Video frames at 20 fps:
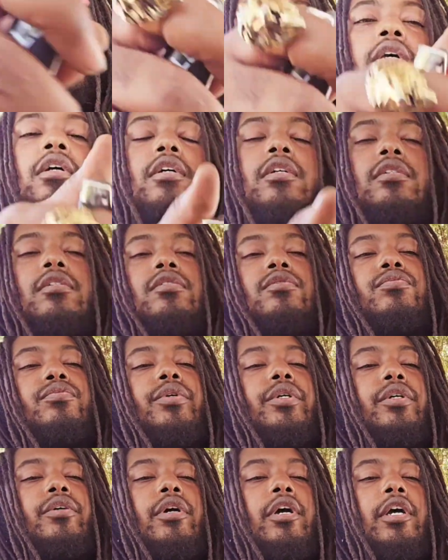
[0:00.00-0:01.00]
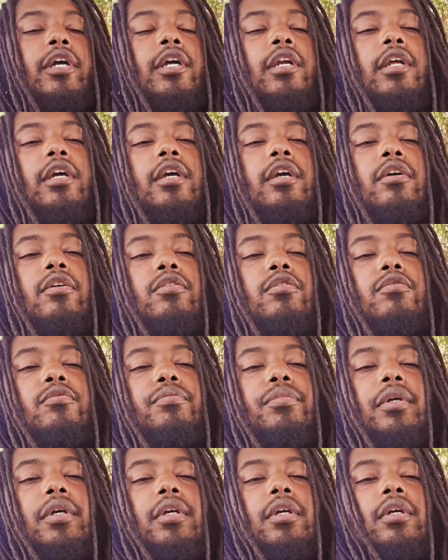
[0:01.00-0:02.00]
This is real. How can the hell you
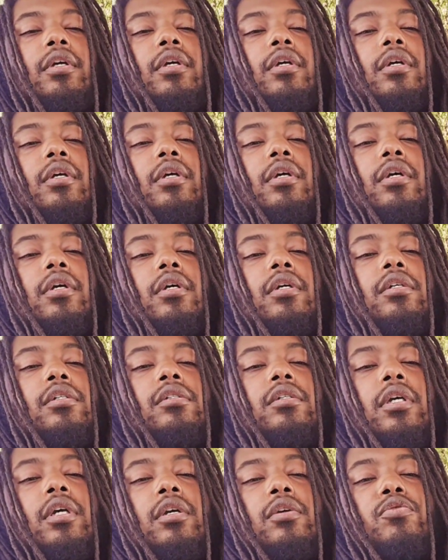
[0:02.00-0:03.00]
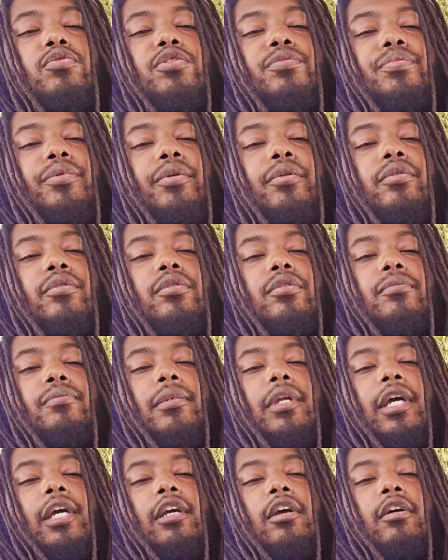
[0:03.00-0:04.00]
be saying you spiritual?
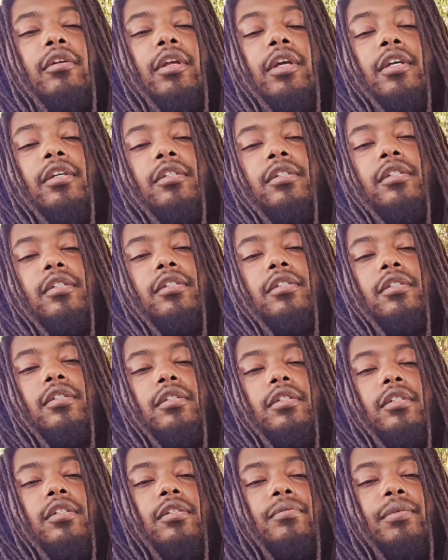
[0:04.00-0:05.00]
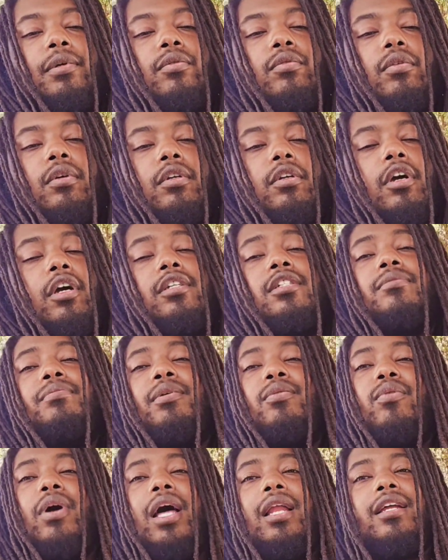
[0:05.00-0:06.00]
Like, y'all niggas y'all just be
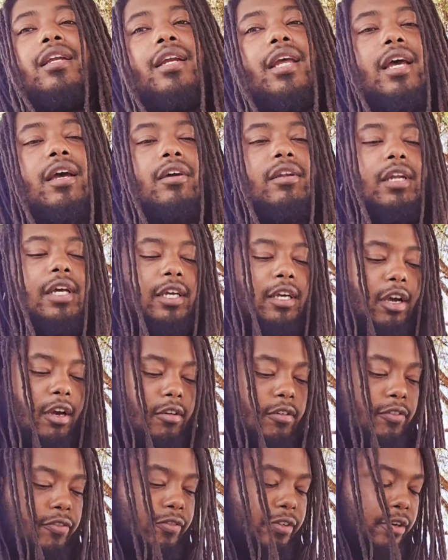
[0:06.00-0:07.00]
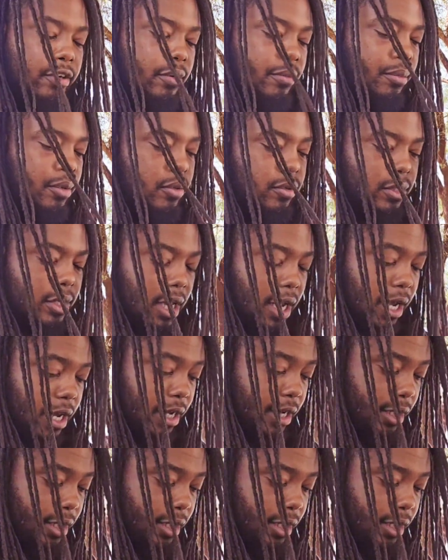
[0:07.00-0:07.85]
wilding out. Like, y'all don't fear the Most High.